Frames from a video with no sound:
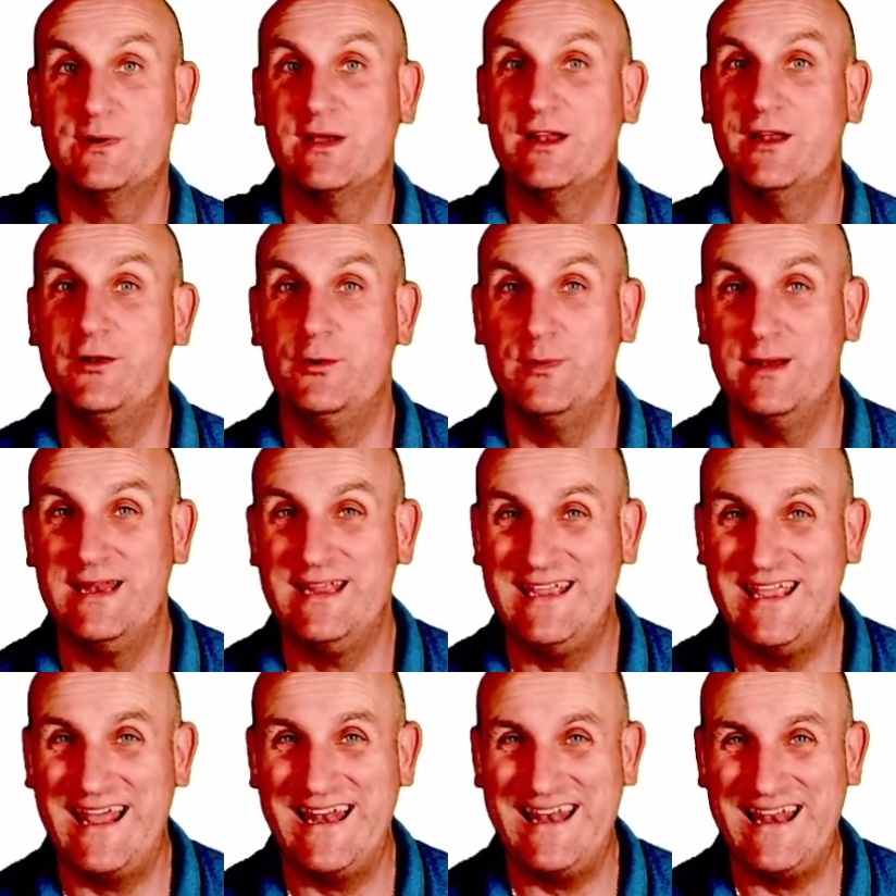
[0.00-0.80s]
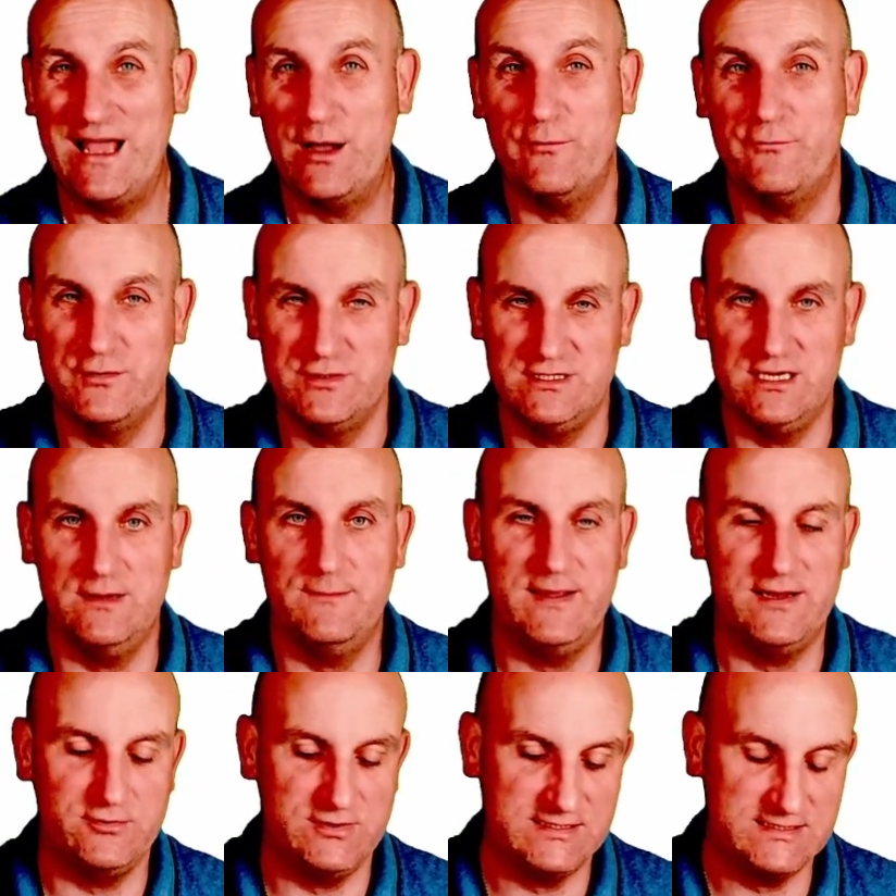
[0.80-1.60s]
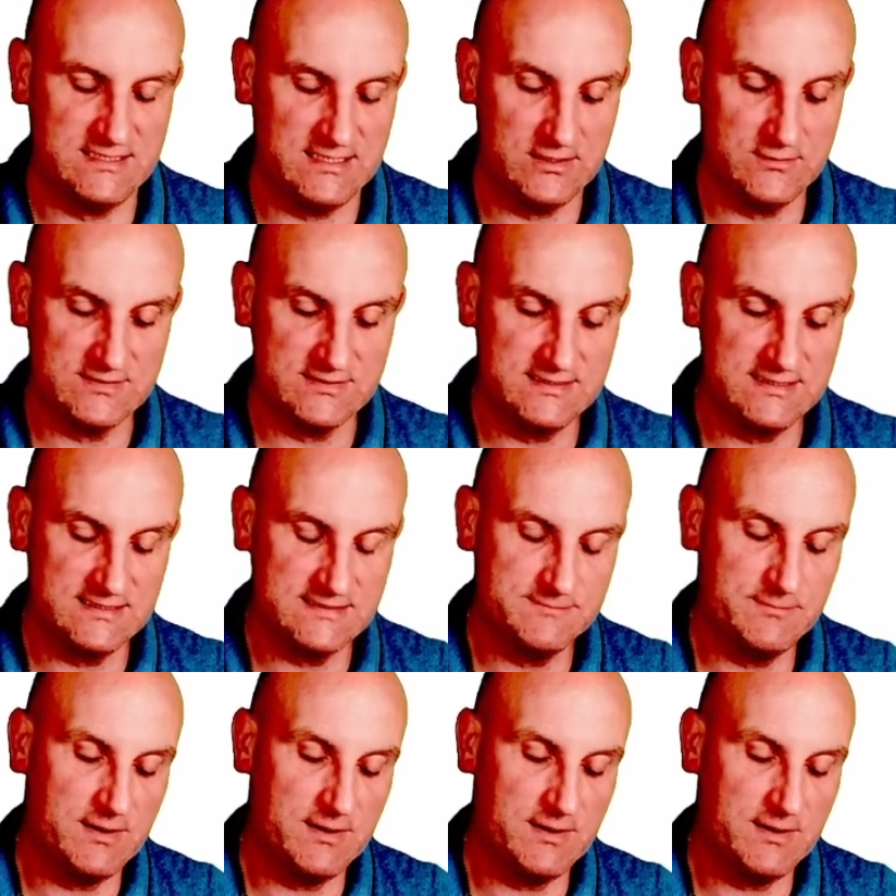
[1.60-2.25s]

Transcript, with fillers: We're going to do it again now for geometric sequences.